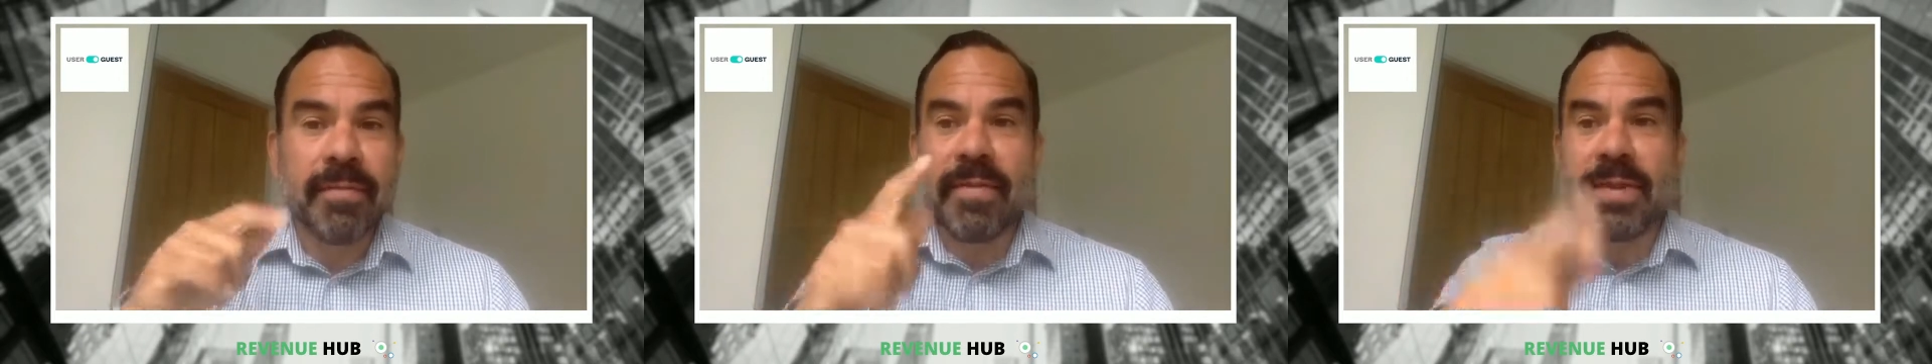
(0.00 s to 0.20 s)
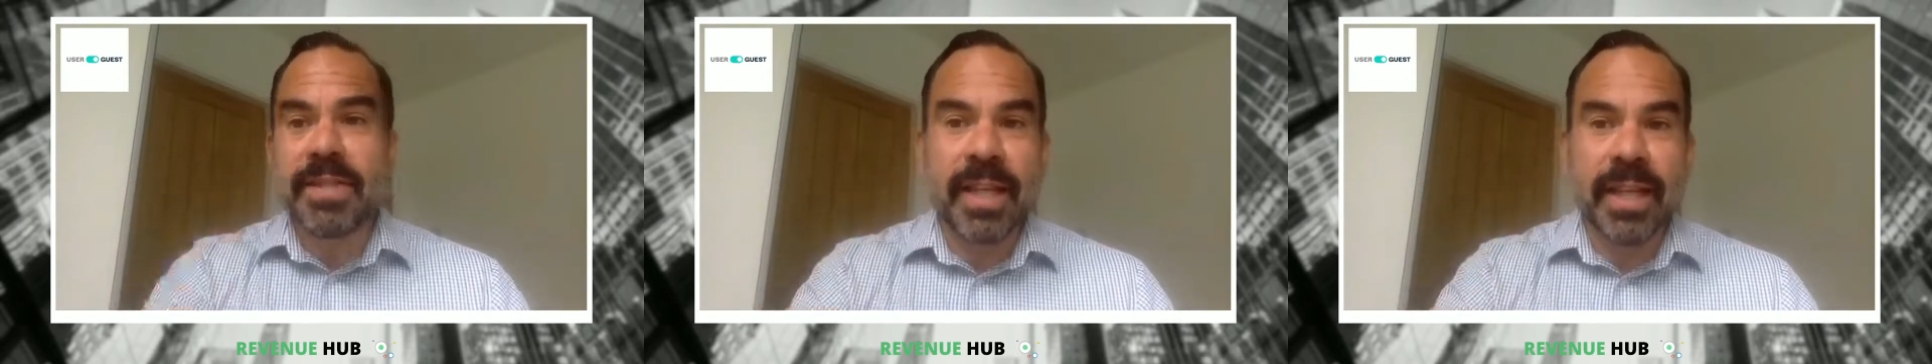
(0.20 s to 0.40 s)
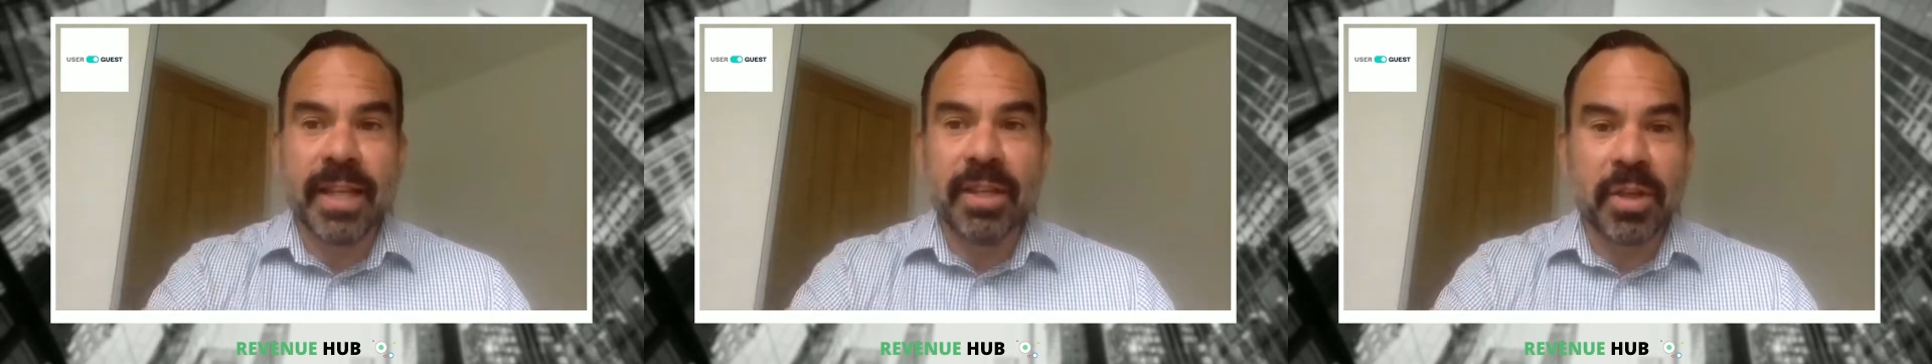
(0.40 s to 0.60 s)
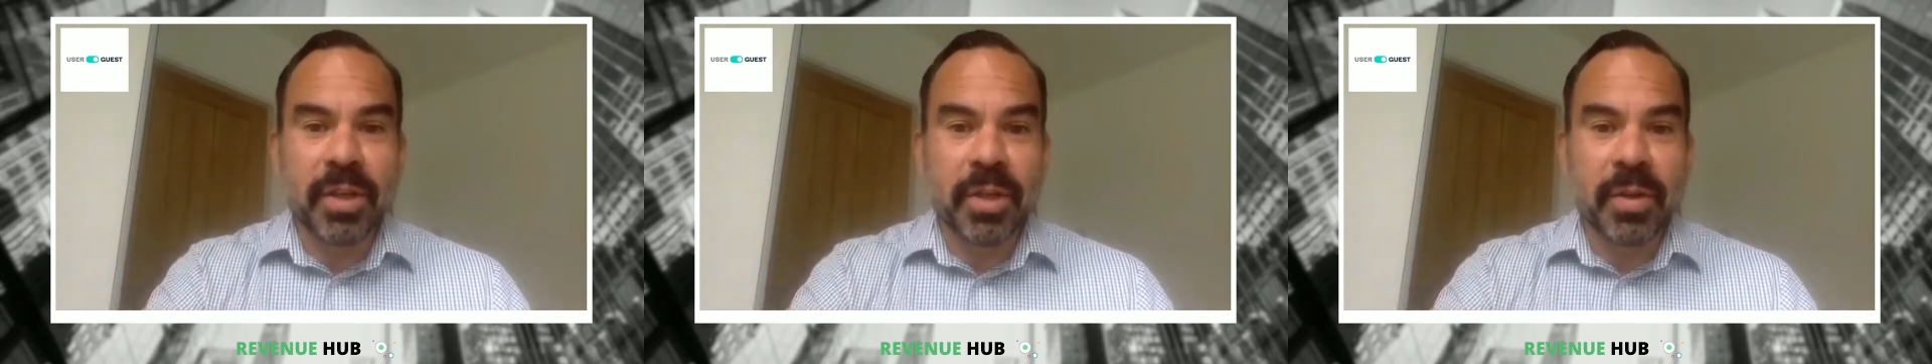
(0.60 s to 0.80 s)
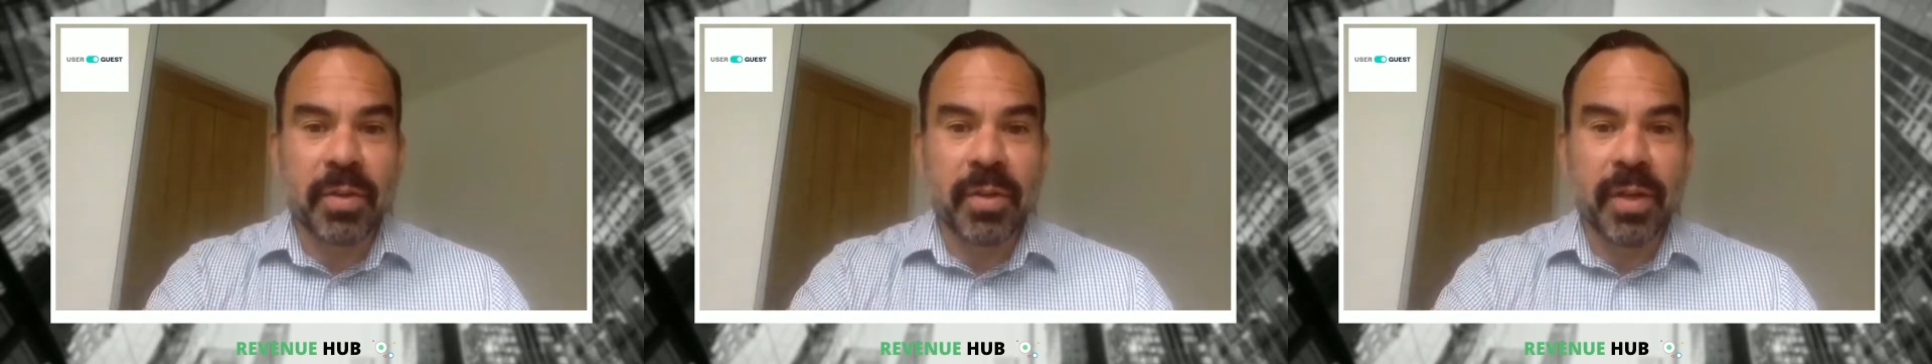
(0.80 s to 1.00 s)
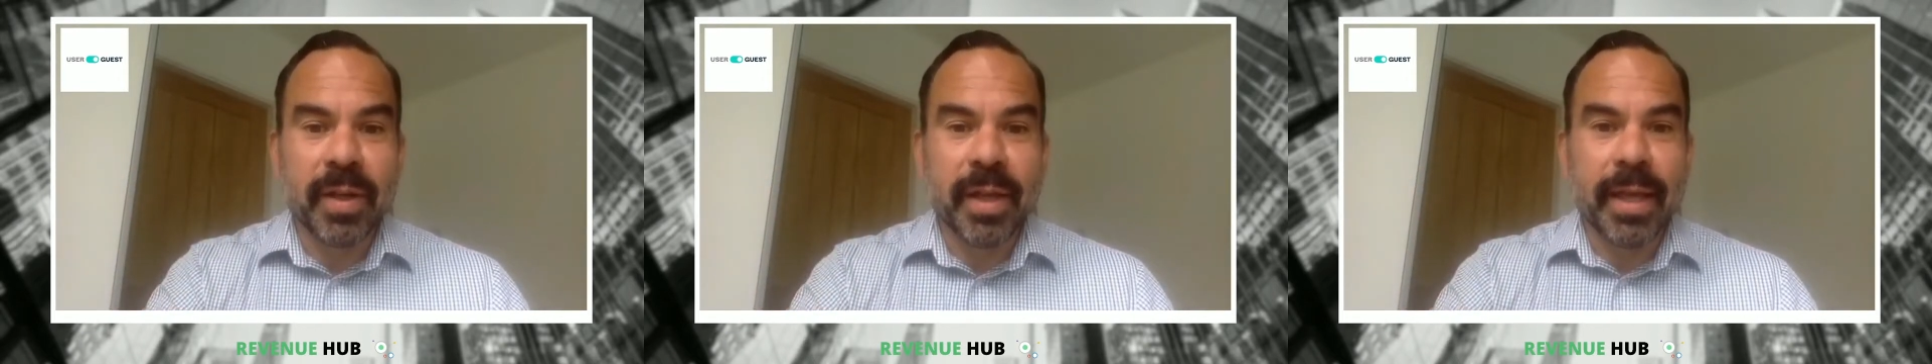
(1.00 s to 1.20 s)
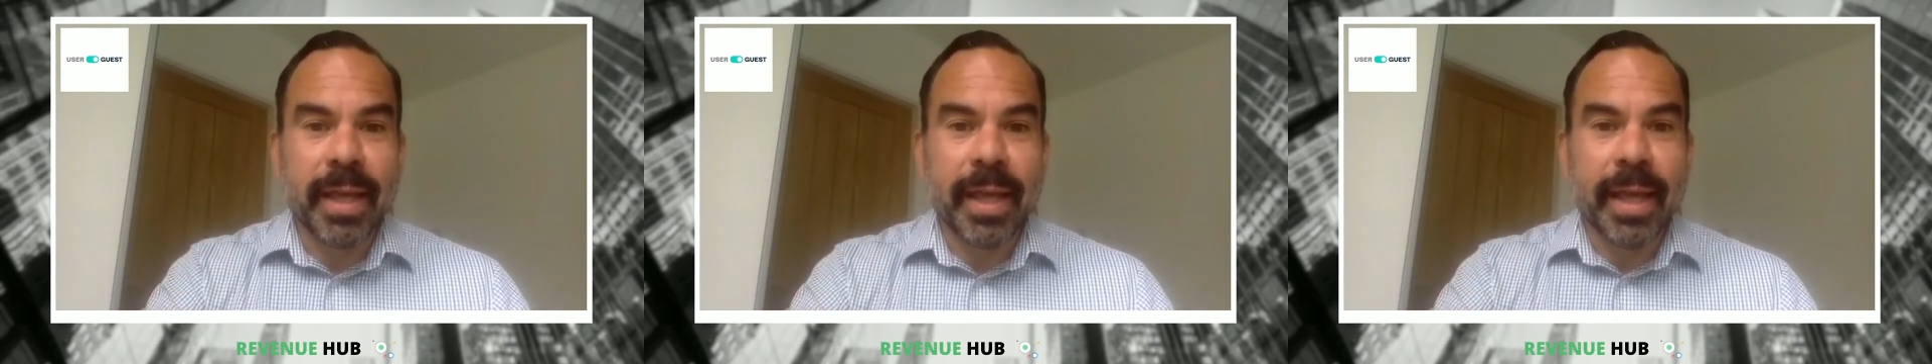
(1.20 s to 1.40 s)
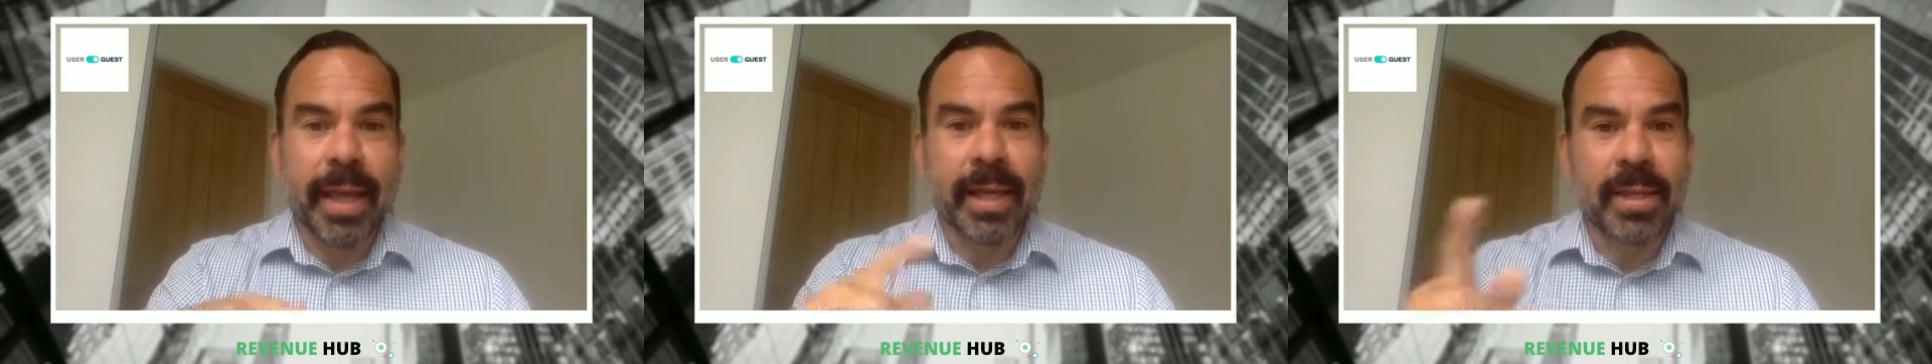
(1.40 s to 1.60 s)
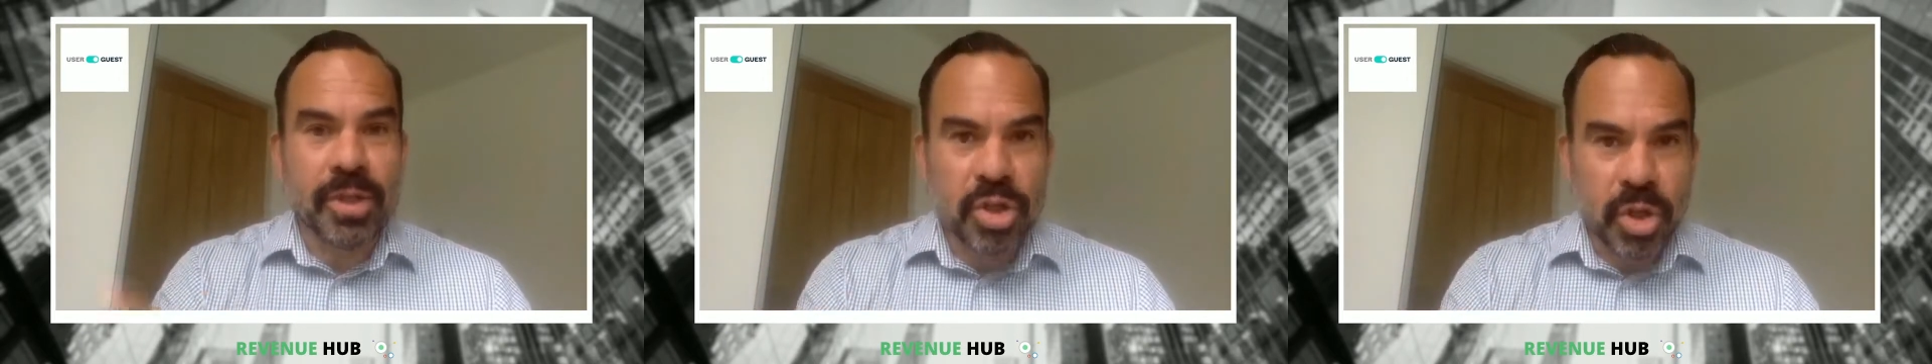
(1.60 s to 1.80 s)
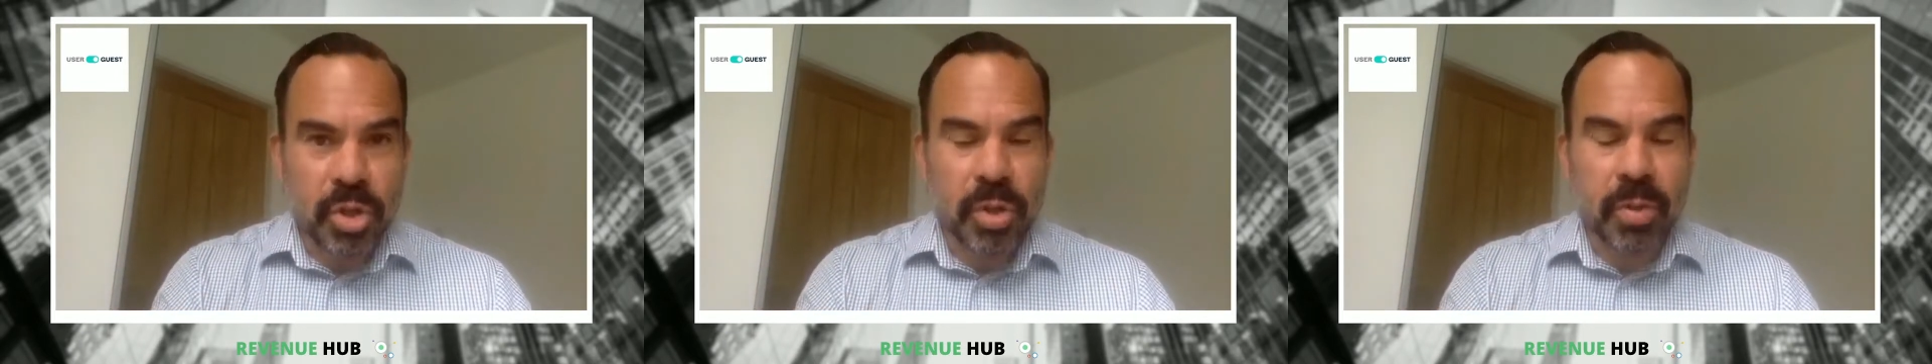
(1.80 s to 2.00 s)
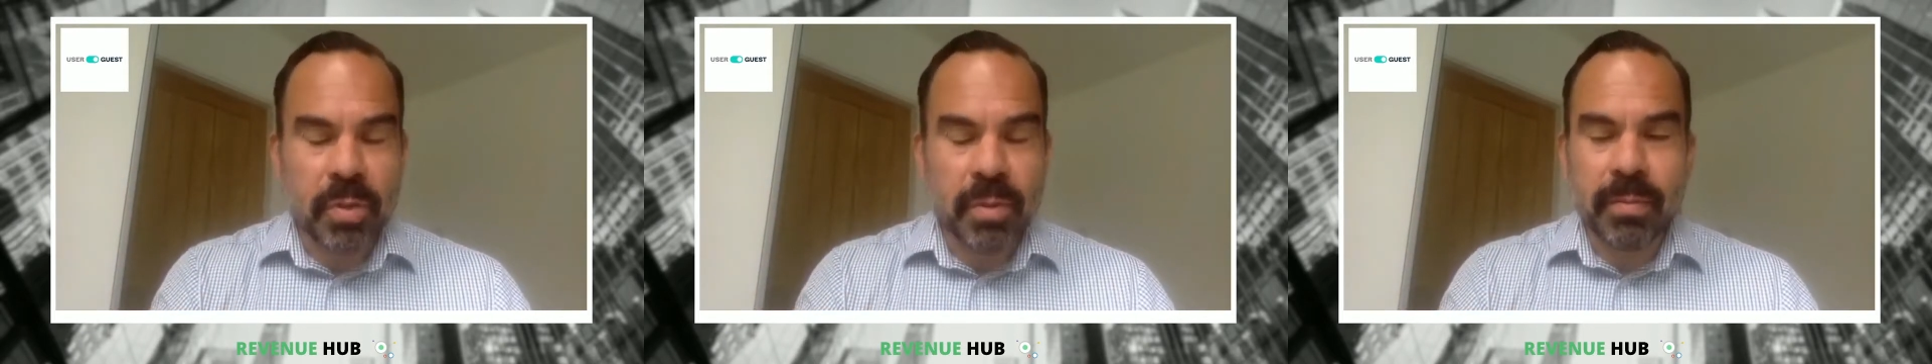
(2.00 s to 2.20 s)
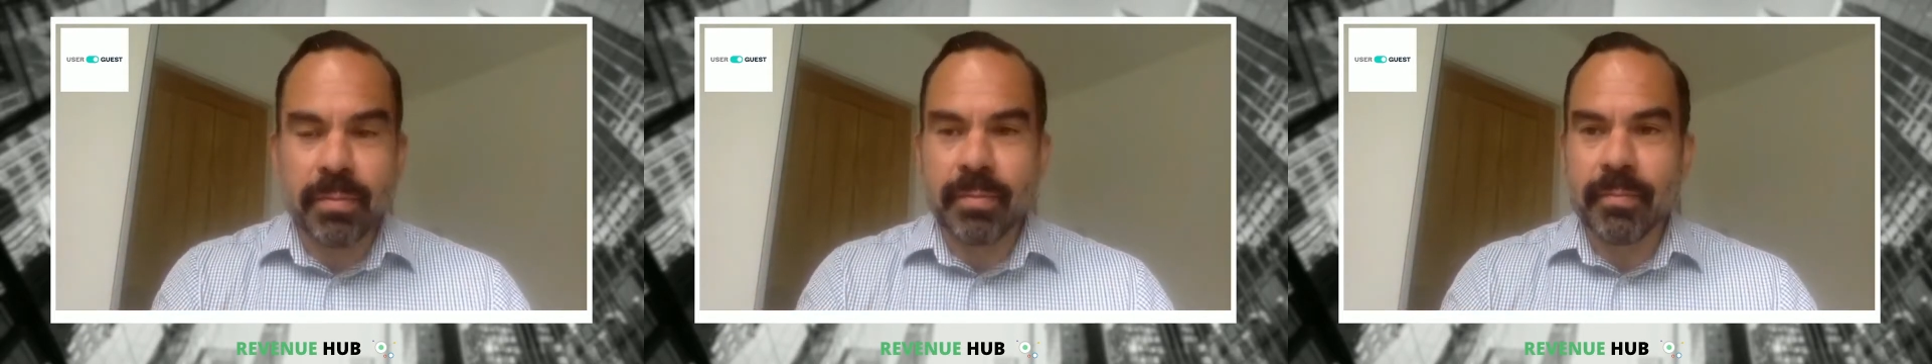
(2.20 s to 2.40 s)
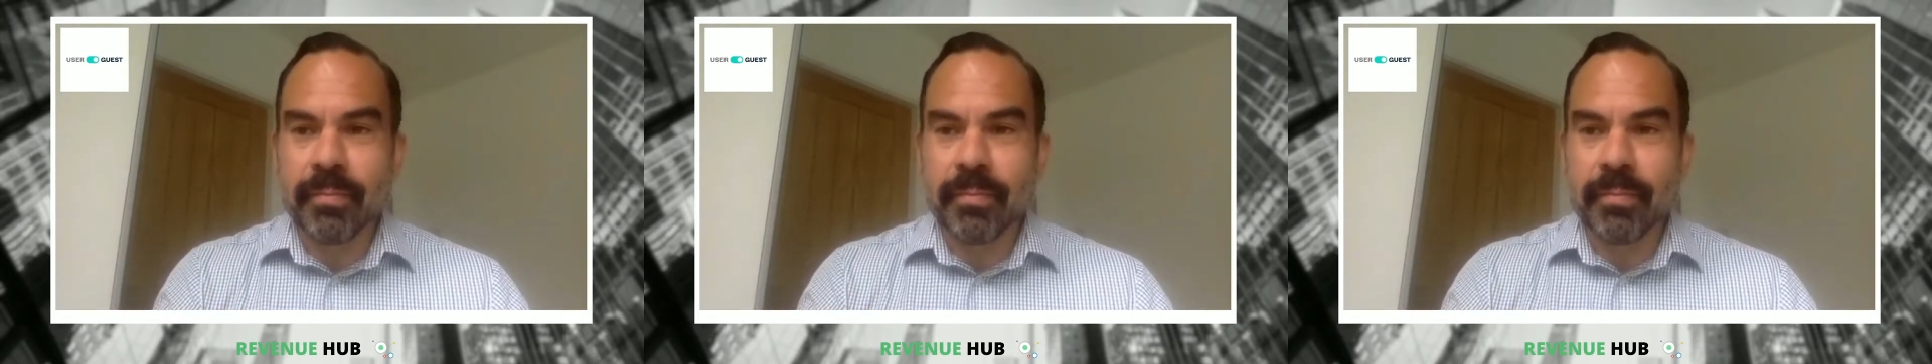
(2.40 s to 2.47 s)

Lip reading: visiting you in June.